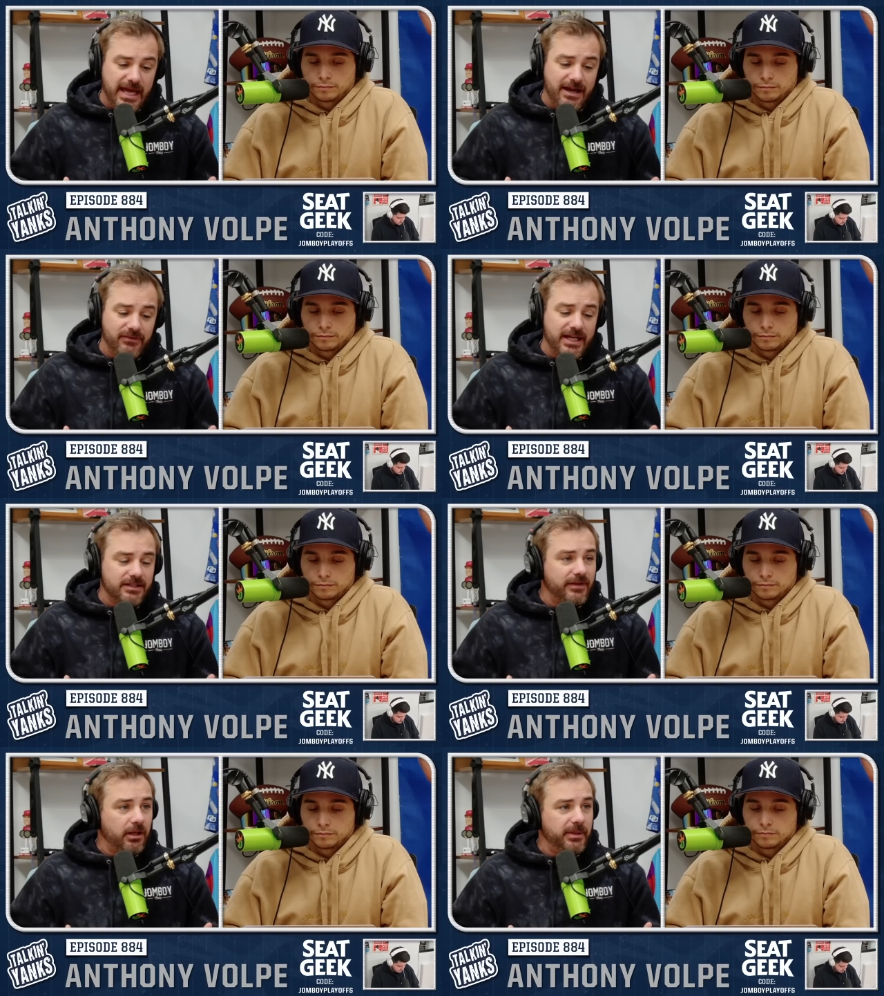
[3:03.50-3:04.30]
Speaker 1: have that
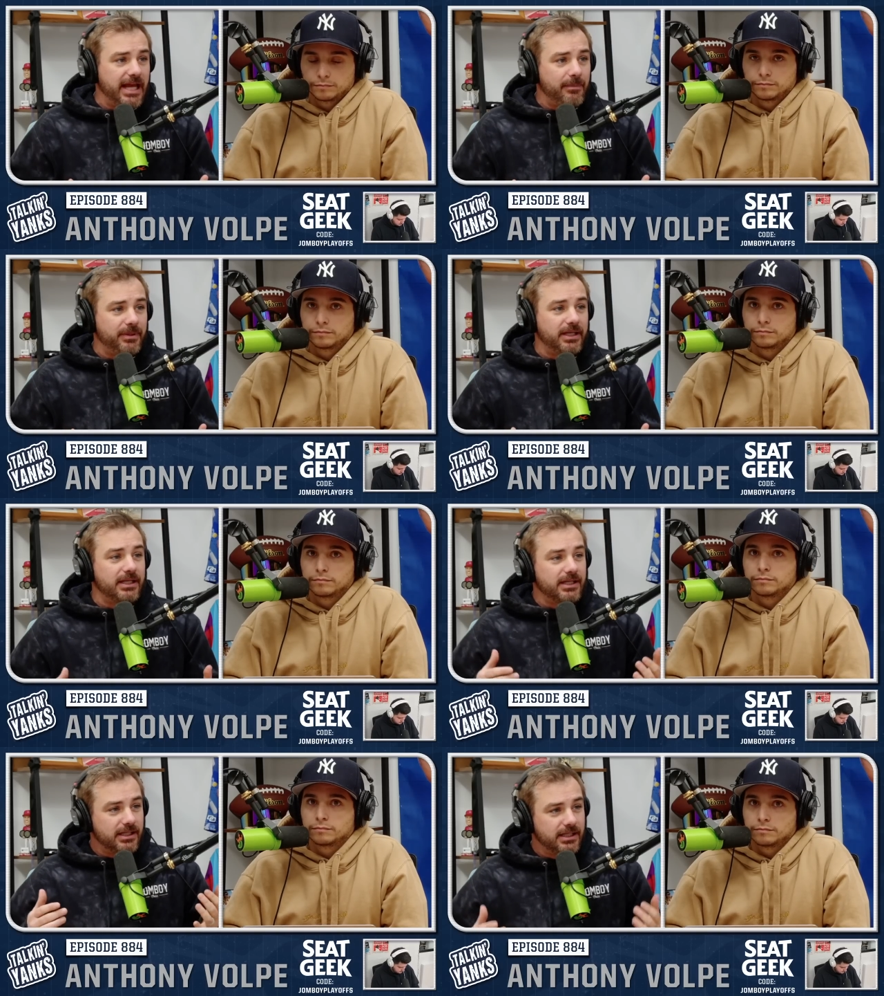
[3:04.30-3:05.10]
development
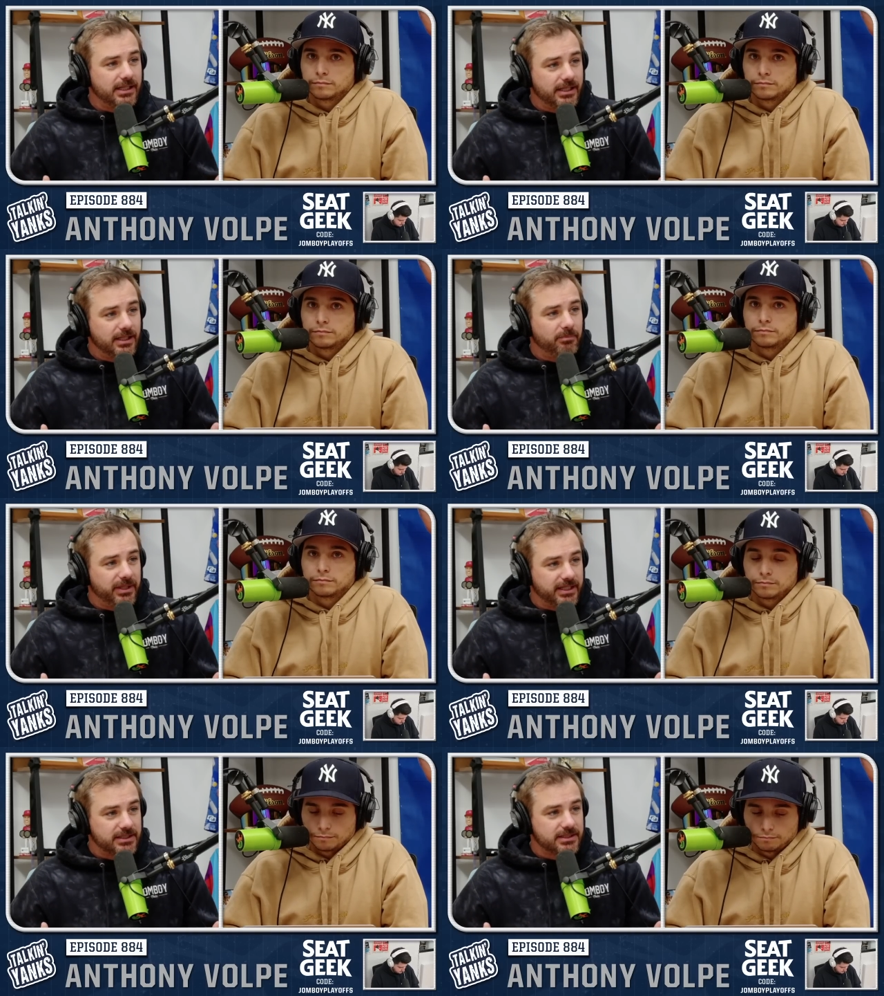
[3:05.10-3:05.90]
happen in the
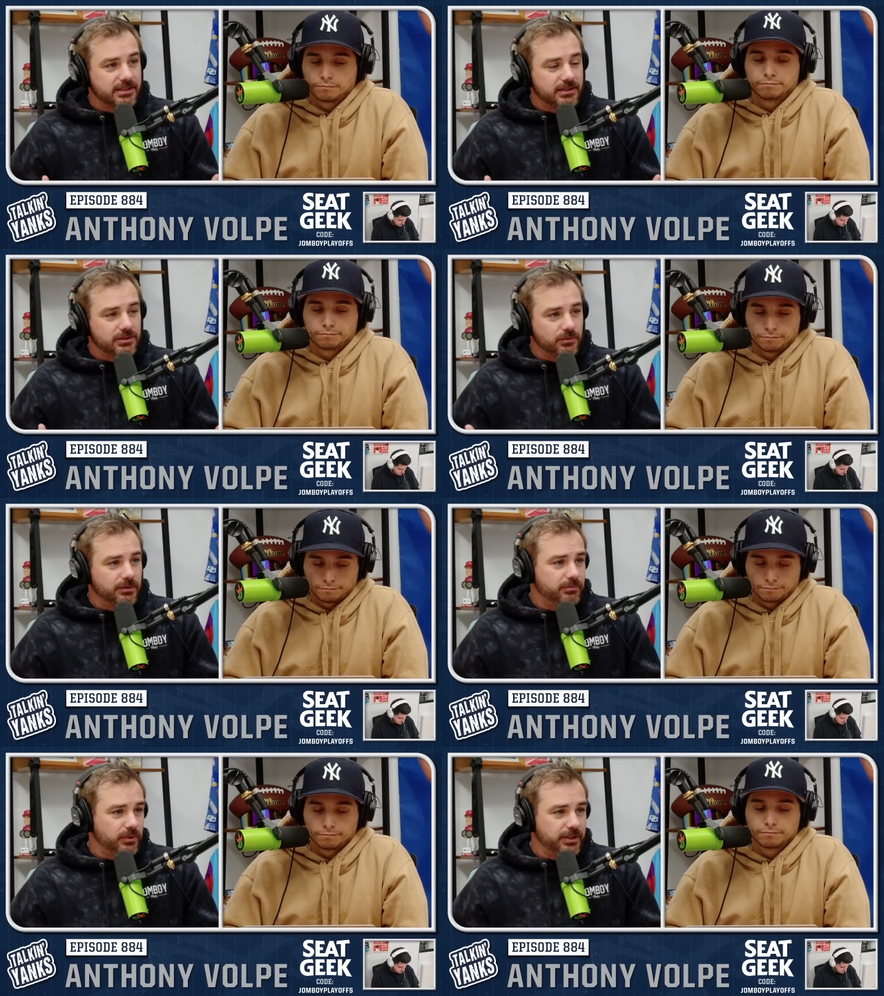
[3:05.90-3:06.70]
bigs." Is
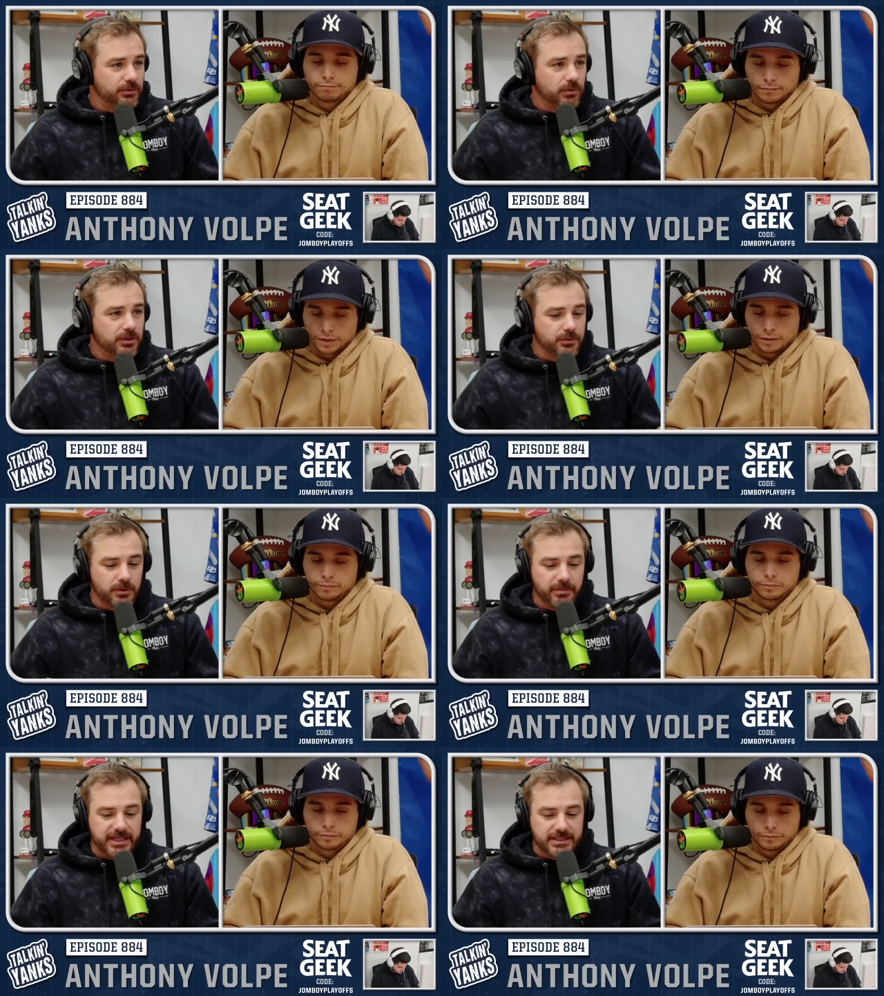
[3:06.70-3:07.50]
what Booney's words
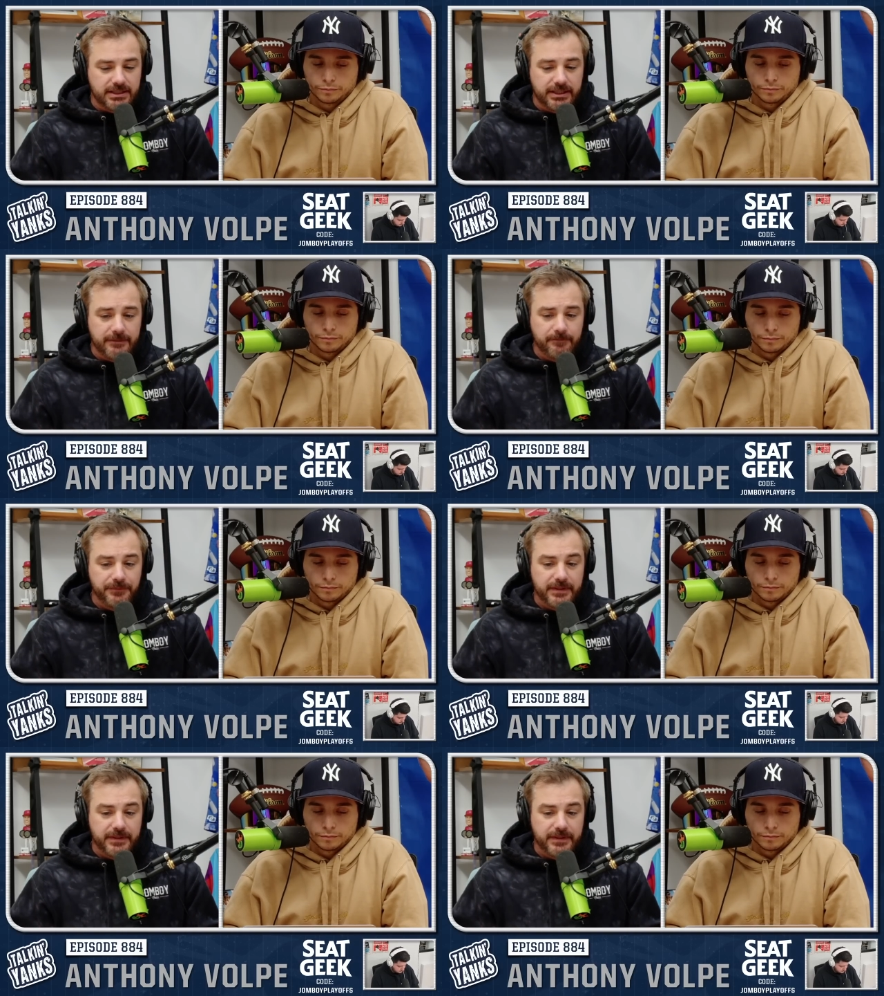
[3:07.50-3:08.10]
were basically.